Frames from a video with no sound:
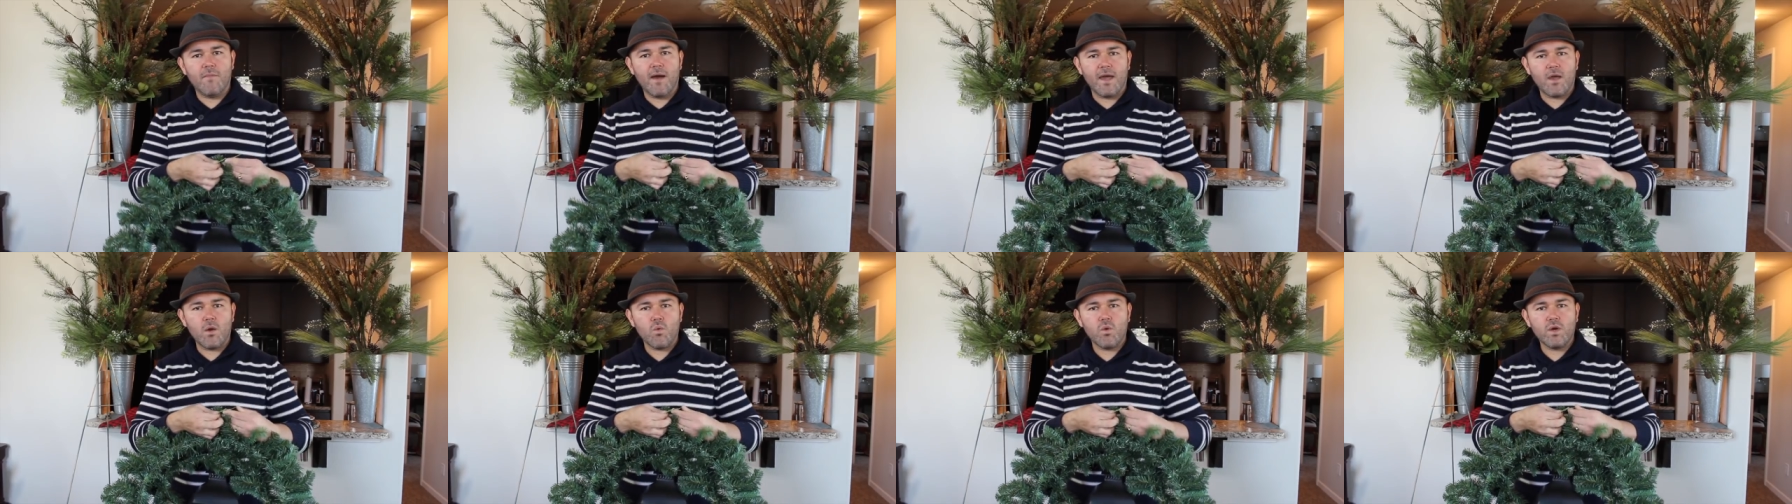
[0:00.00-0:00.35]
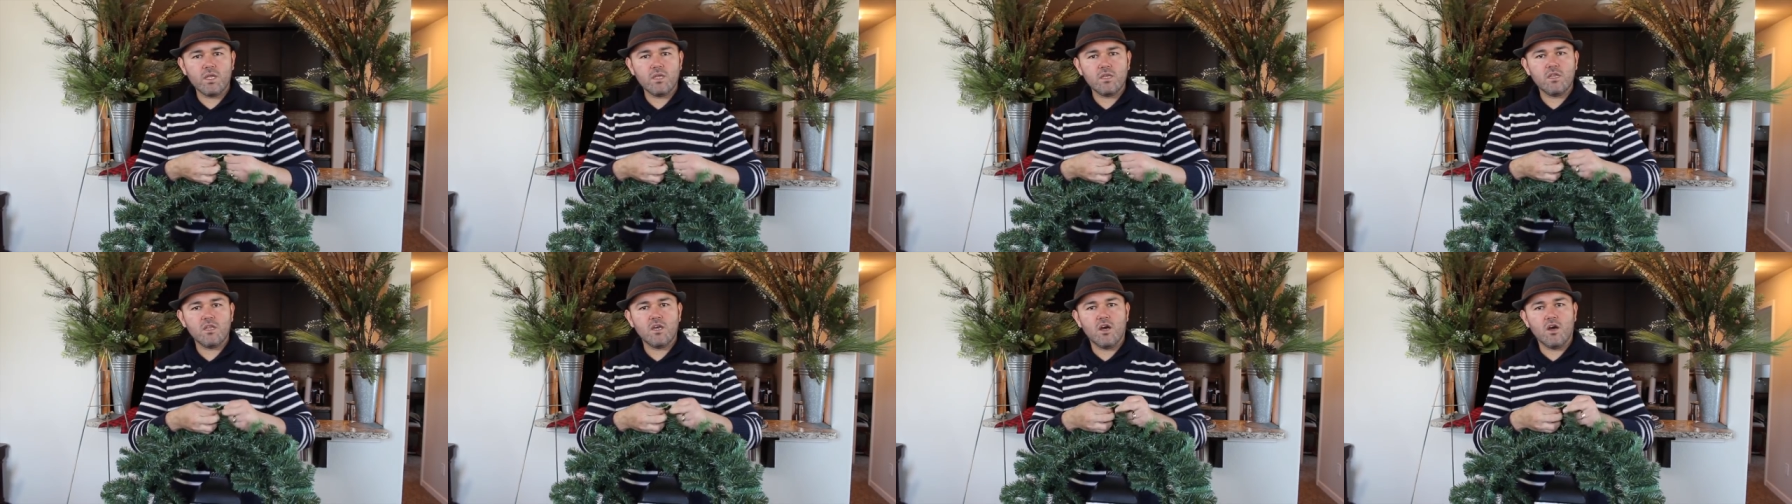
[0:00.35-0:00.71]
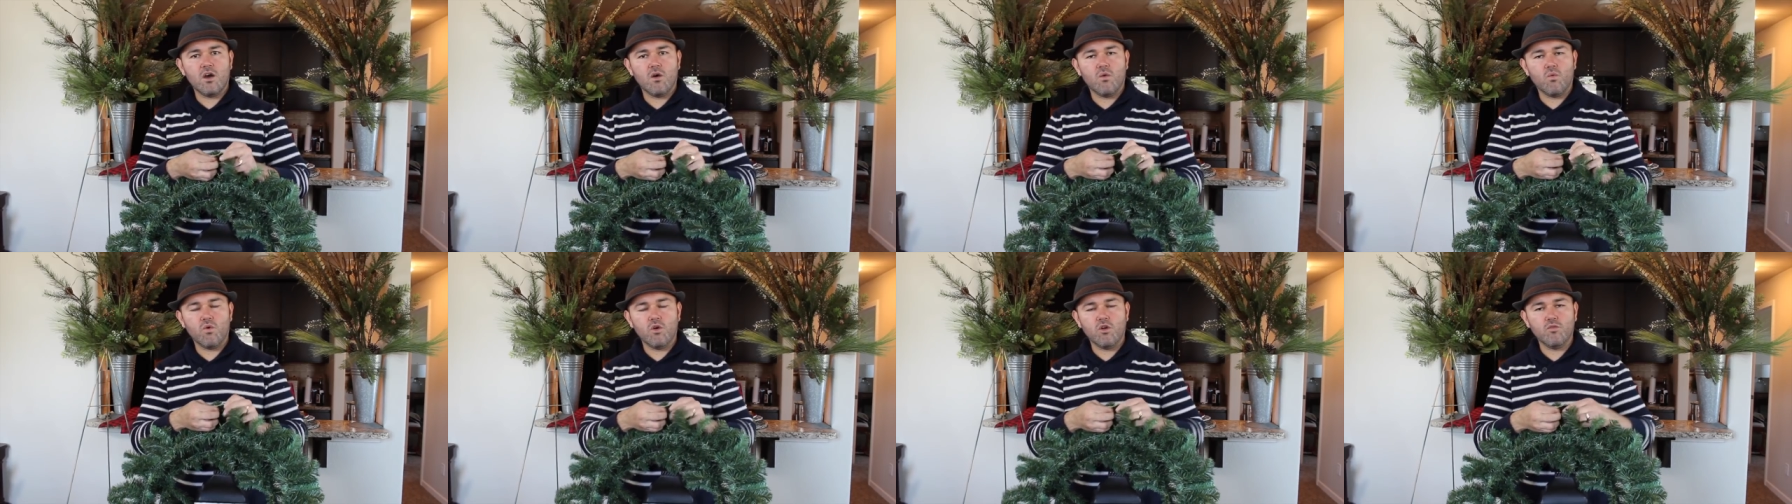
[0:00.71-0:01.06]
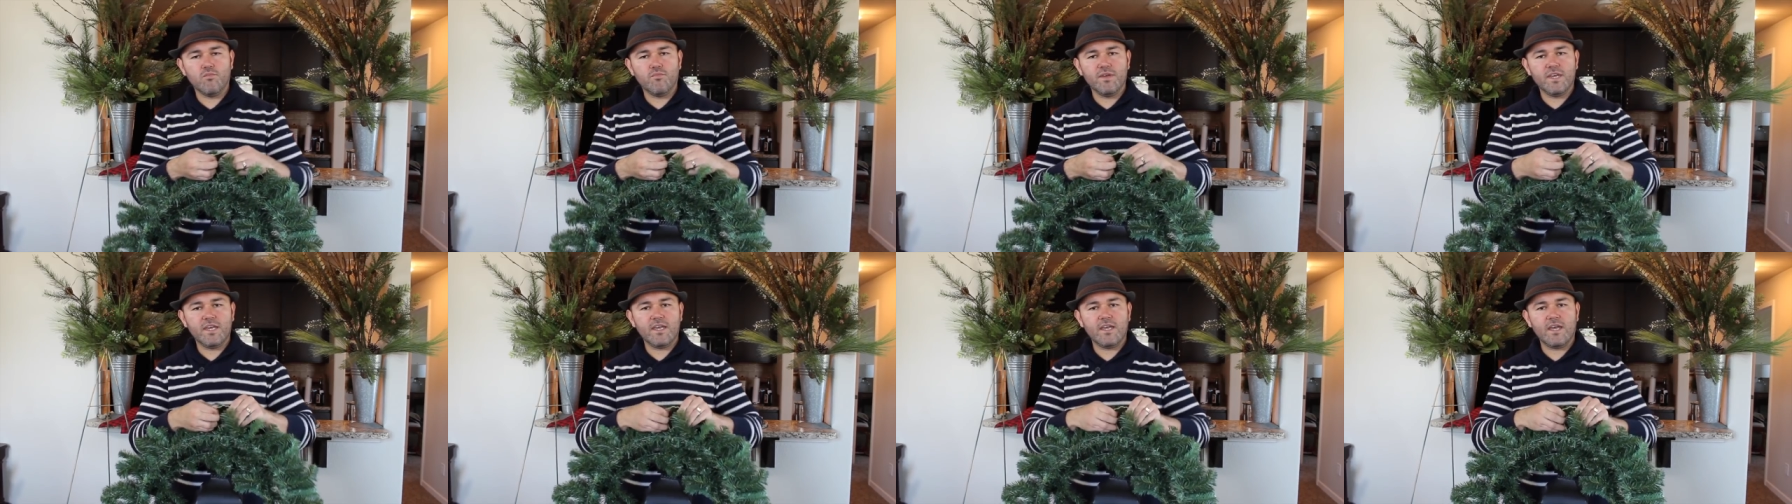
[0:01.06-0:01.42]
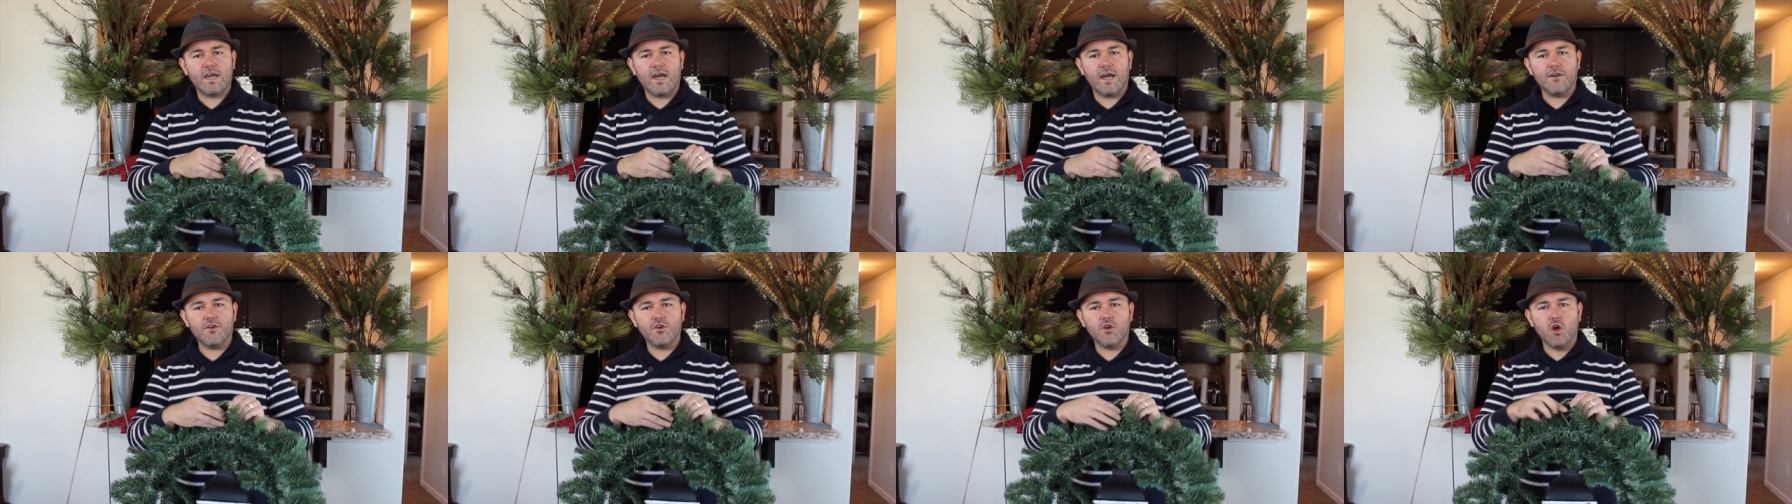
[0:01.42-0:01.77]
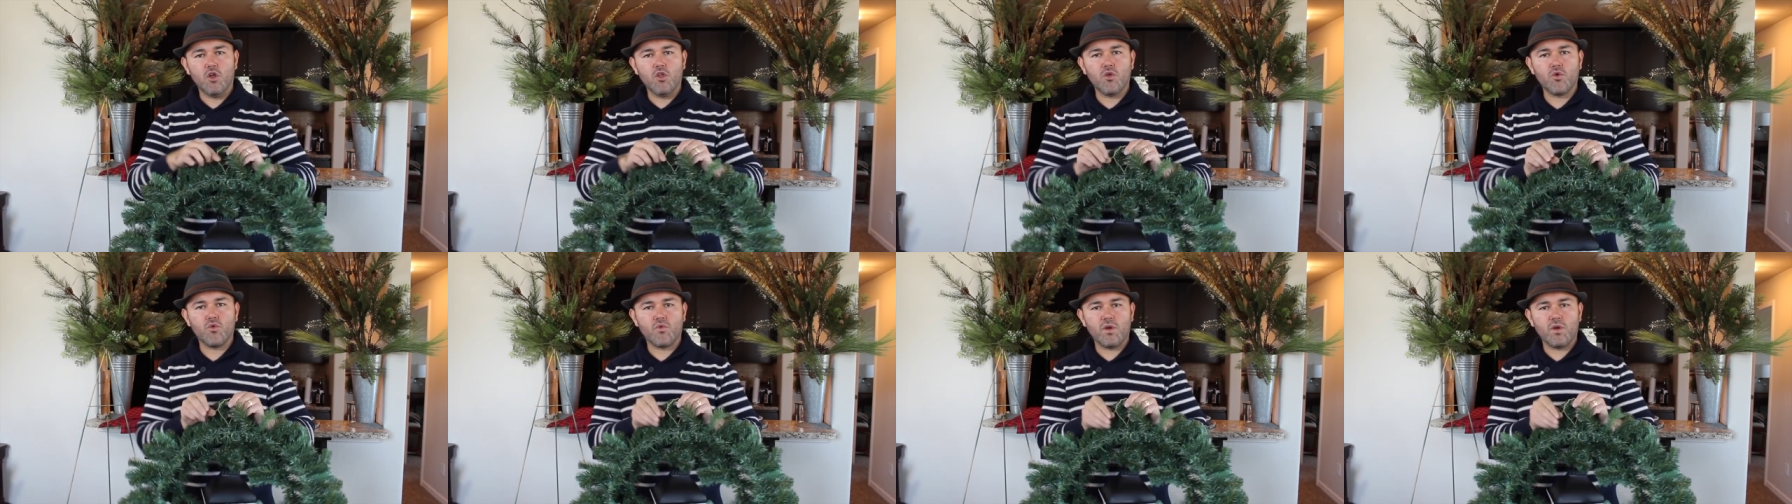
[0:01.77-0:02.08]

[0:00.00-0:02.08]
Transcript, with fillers: my window will be another